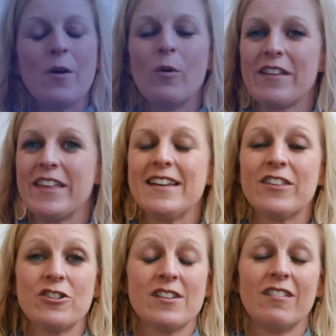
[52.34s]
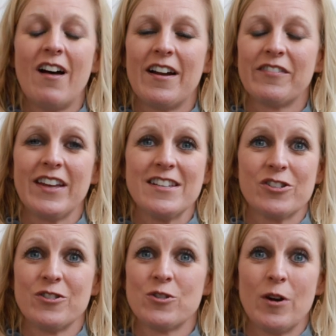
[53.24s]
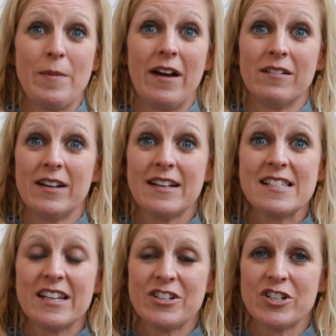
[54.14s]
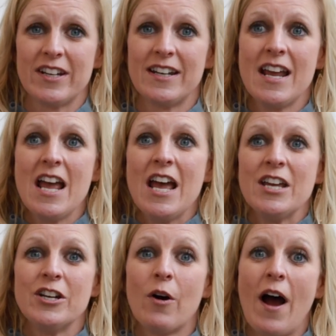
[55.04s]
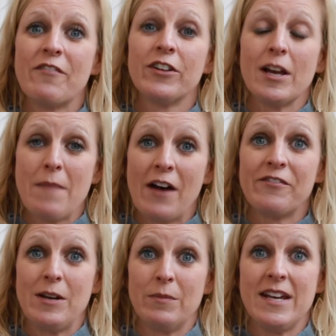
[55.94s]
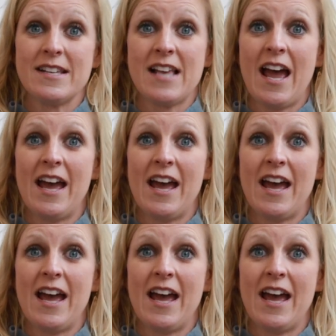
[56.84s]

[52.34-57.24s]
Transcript: Well, I think there's a lot of things to enjoy about Extension. You know, I feel like my family has